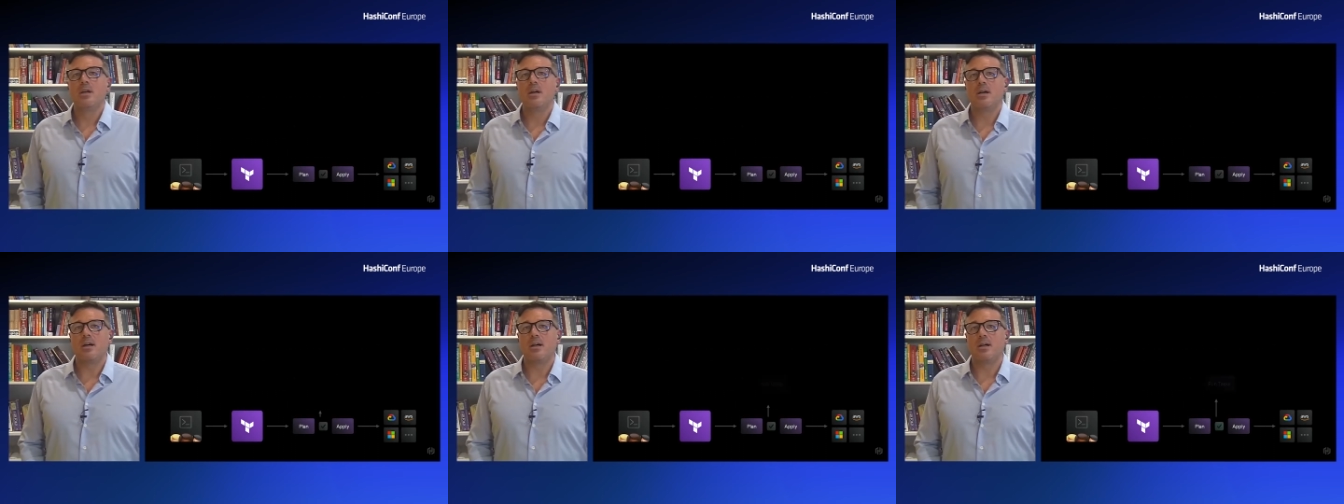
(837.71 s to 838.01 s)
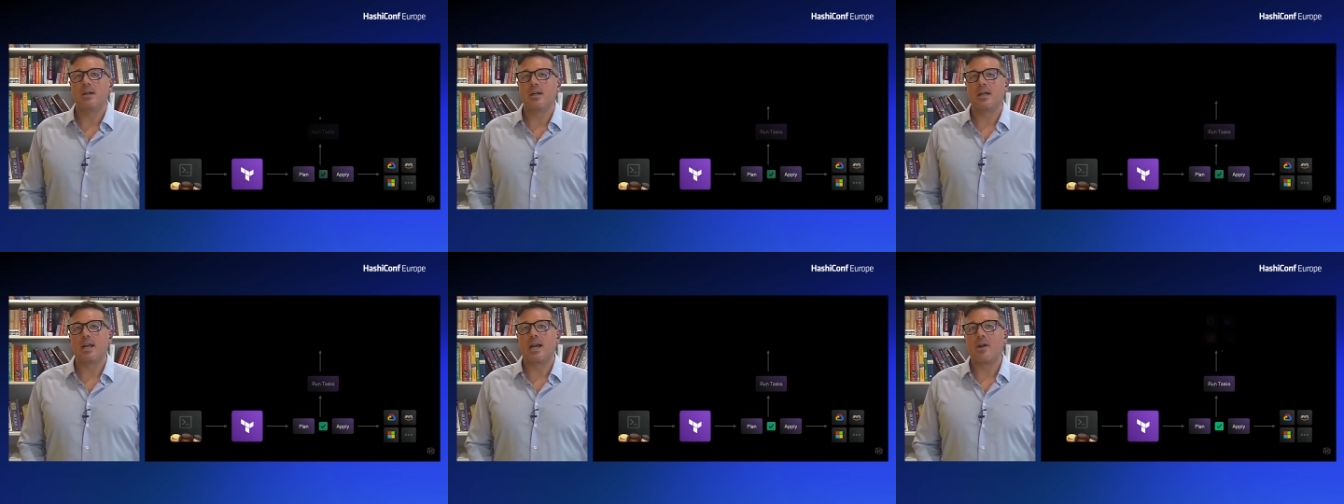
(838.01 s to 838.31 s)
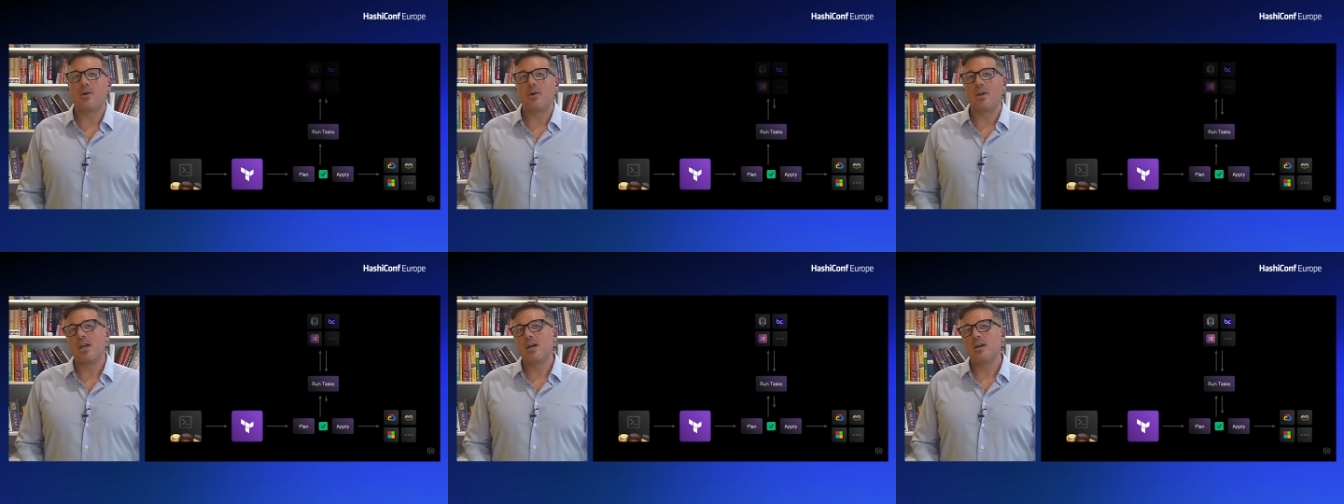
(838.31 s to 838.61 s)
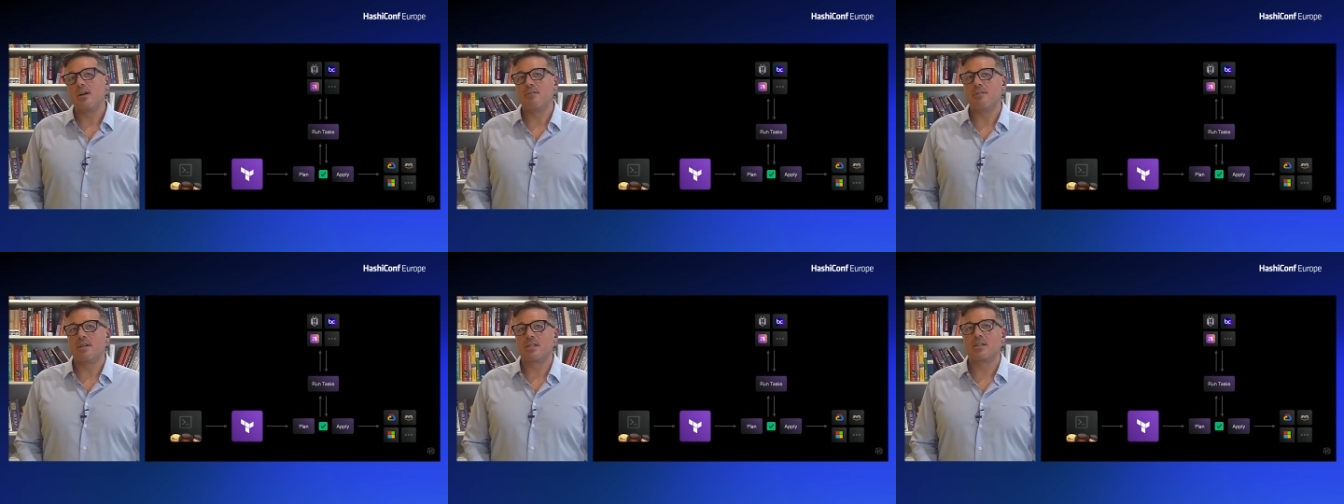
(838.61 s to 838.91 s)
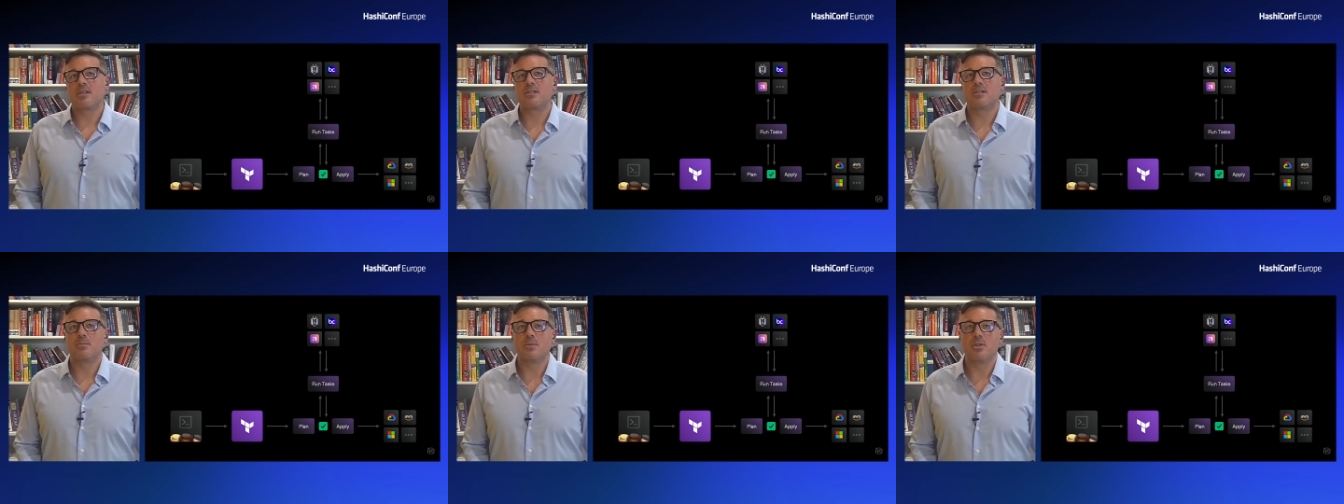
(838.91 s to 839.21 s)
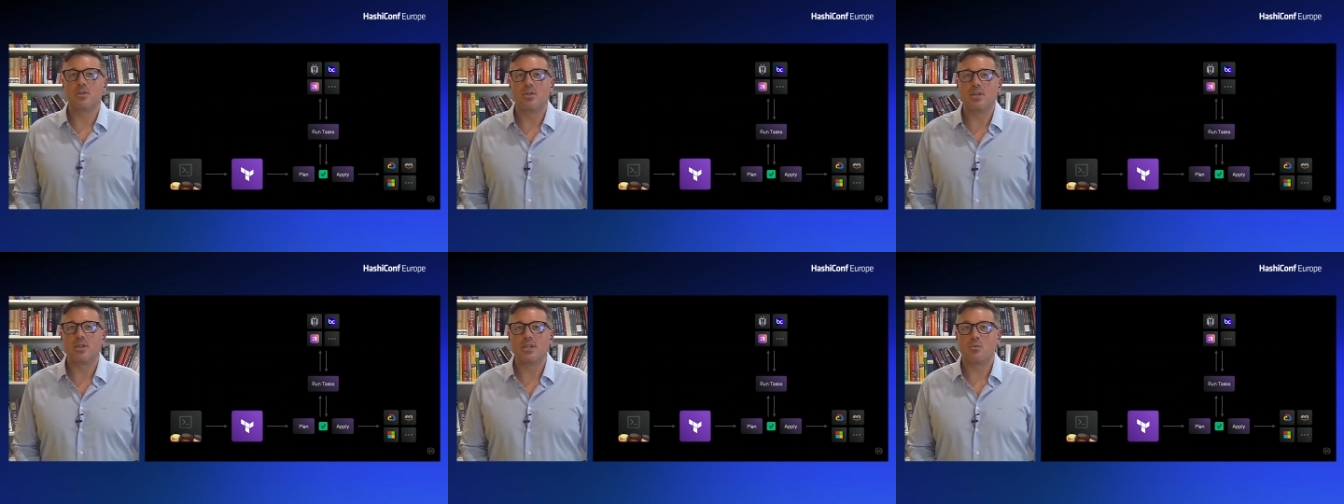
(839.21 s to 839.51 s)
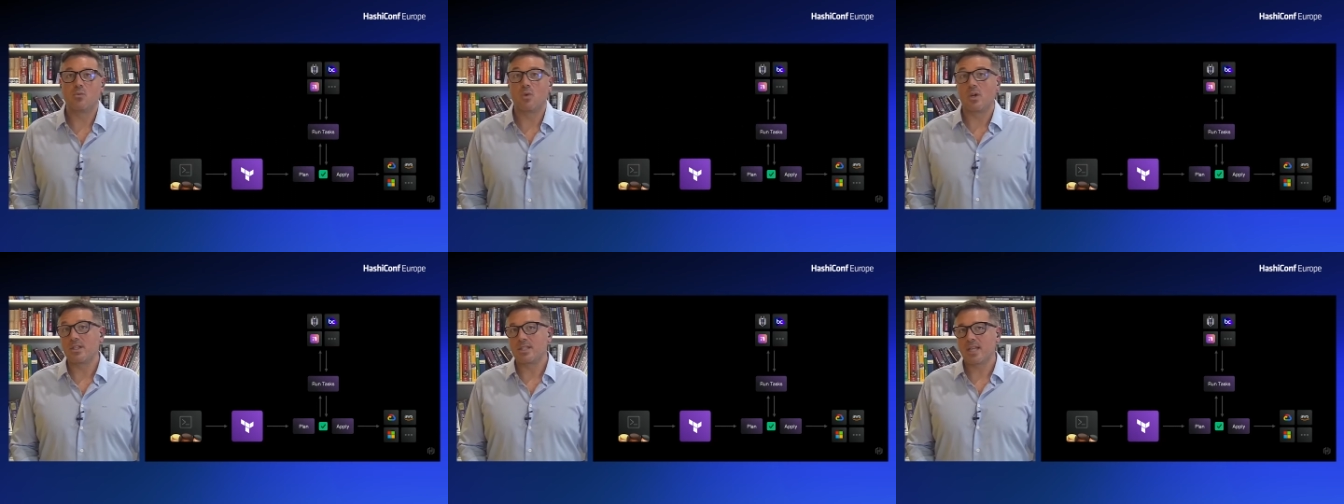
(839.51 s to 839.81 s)
uh, area of extensibility
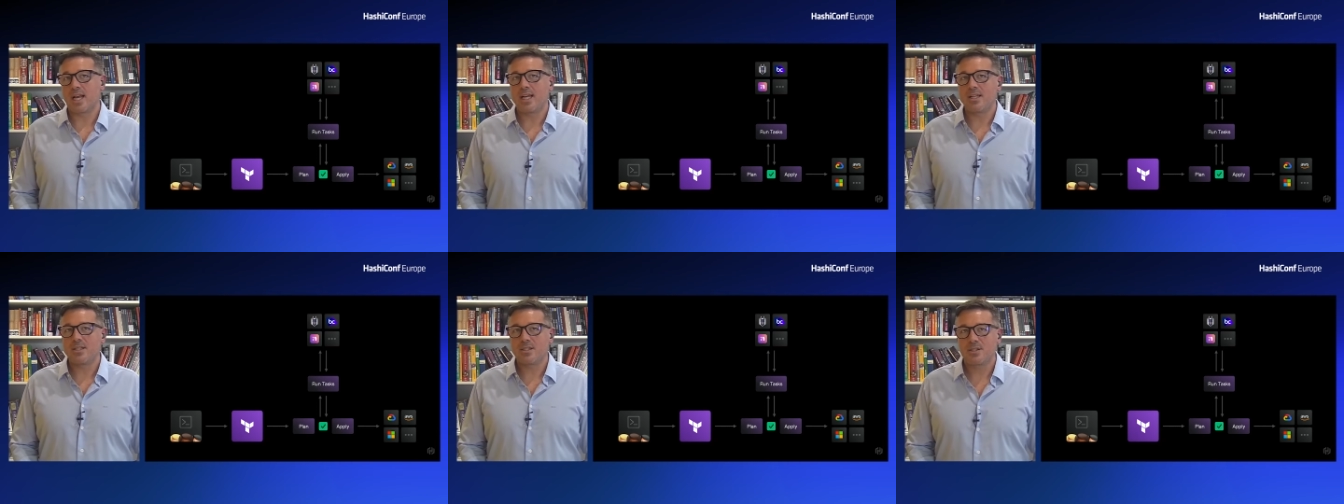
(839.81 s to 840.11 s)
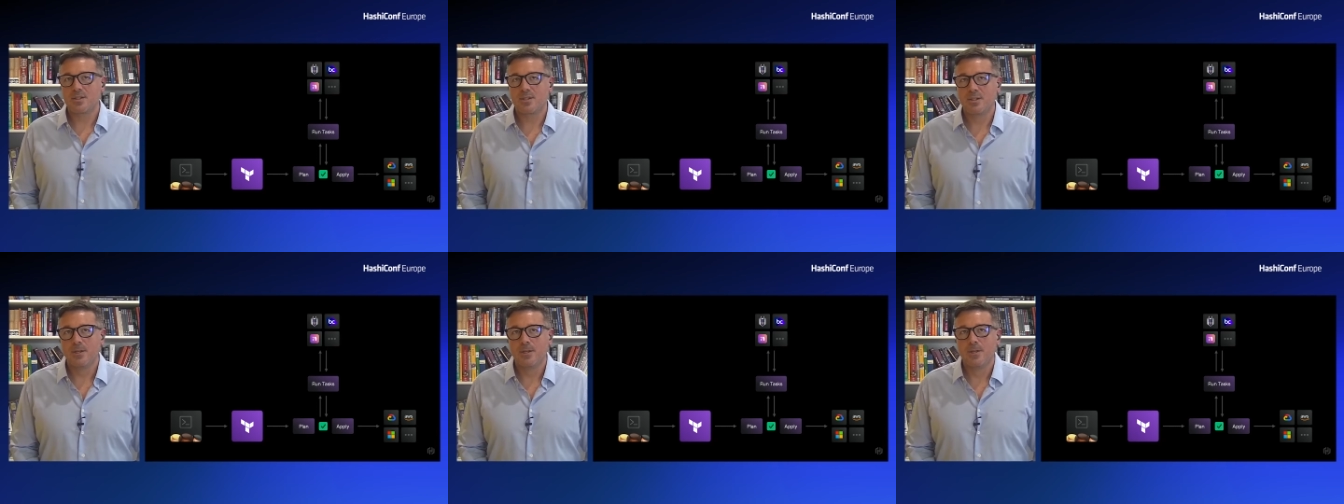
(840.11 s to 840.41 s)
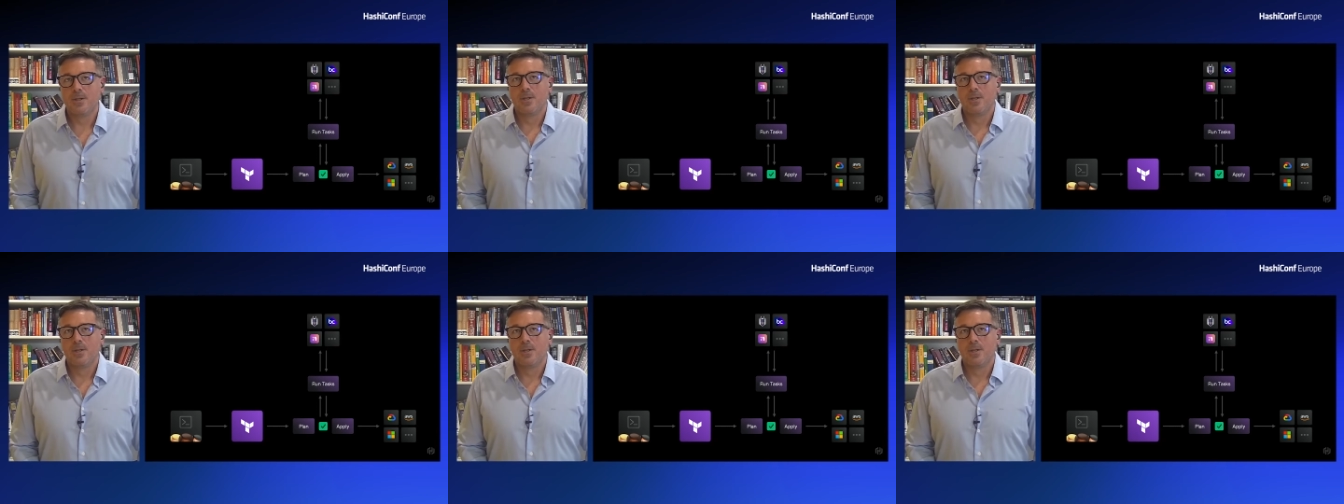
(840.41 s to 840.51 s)
is run tasks,